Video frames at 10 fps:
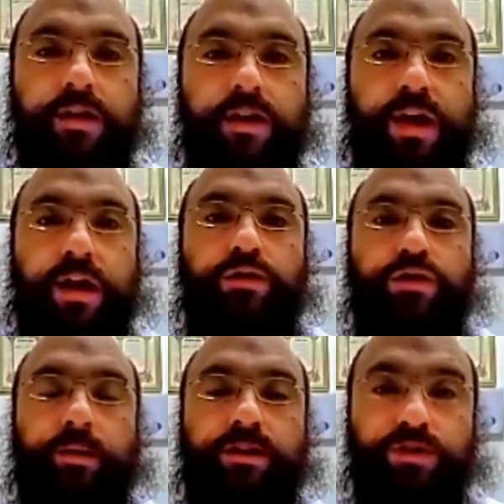Thank you
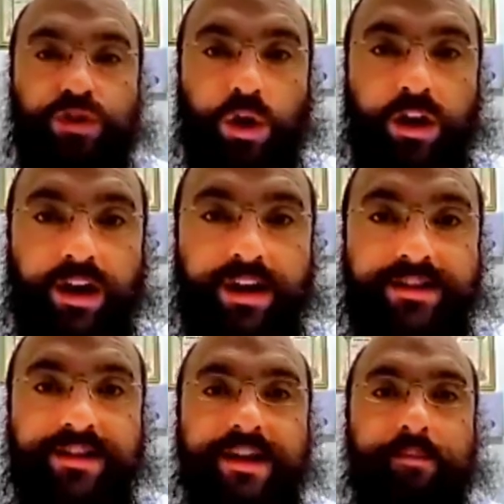so much for joining
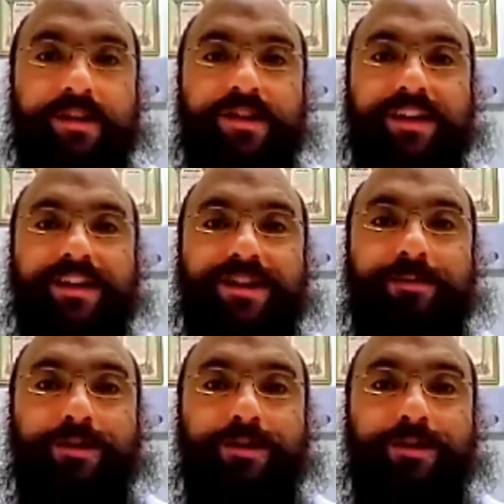us. Bezrat Hashem,